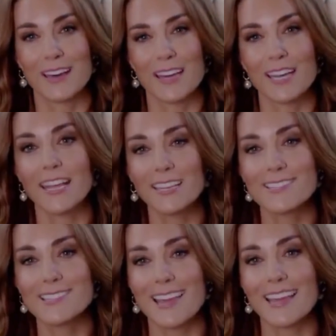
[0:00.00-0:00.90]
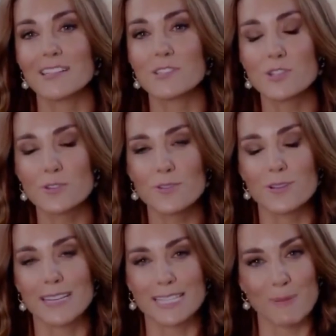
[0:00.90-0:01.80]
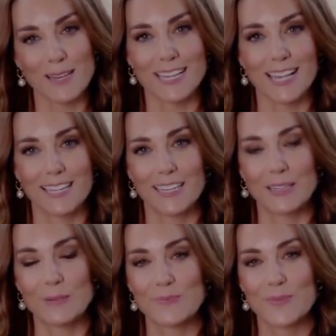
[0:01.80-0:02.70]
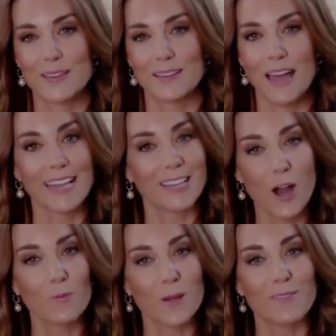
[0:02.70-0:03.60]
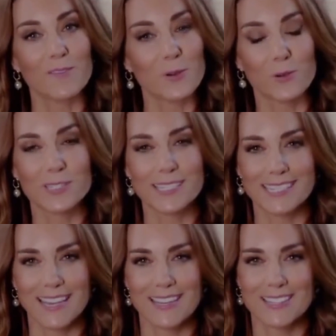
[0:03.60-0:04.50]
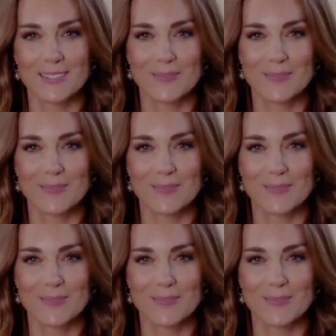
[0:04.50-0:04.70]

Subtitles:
and I can say it's truly spectacular. I can't wait for you all to see it.